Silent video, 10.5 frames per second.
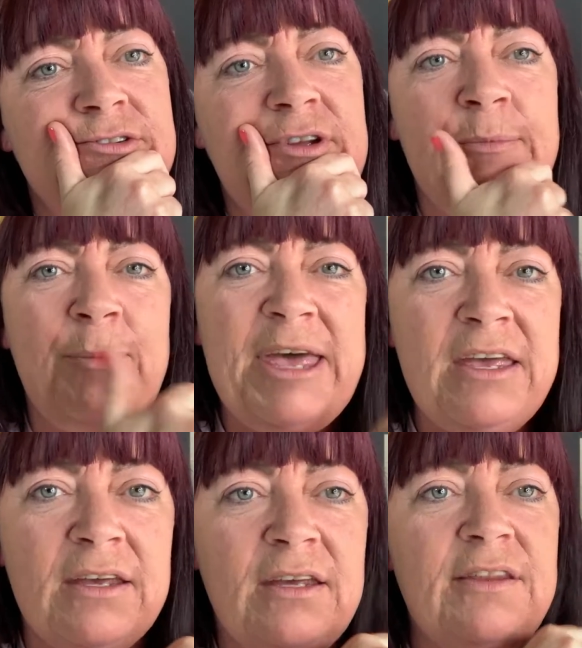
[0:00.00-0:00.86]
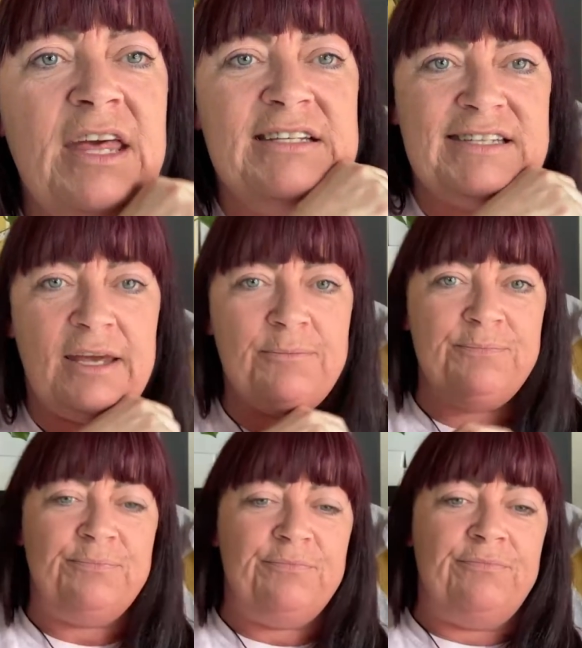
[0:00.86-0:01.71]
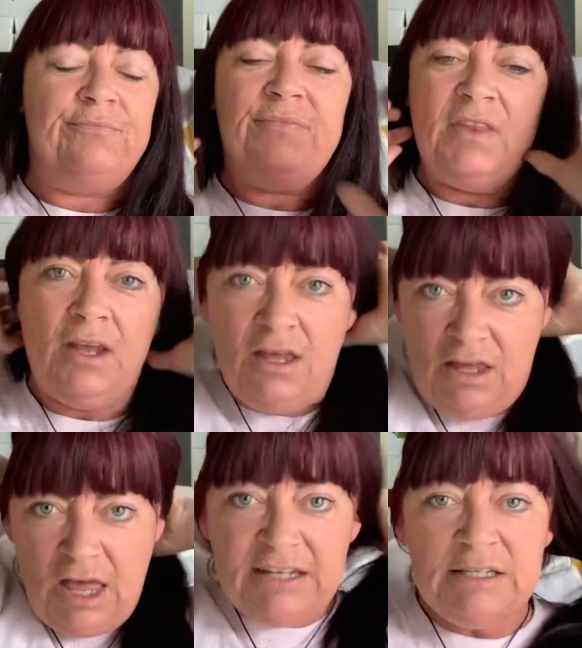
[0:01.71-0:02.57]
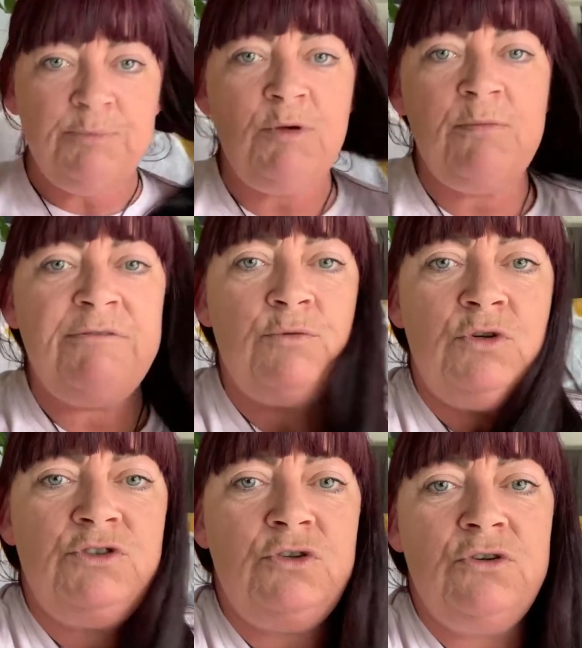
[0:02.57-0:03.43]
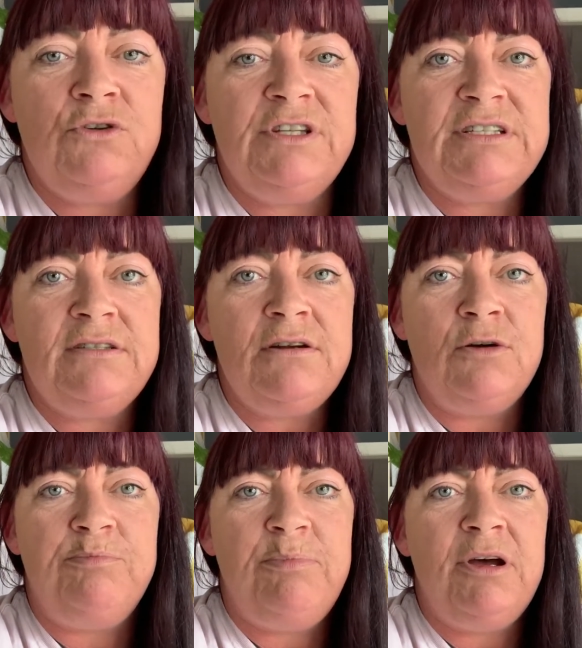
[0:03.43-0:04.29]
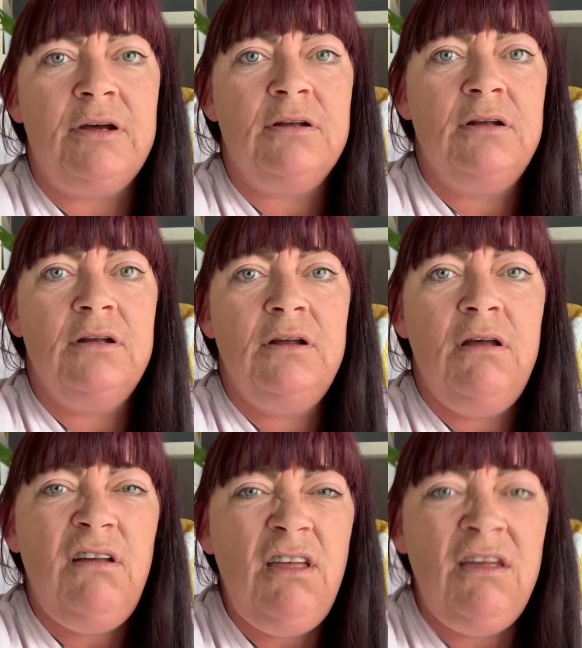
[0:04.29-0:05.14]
going to take you, you're going to need a cuppa or two and at least 4 biscuits.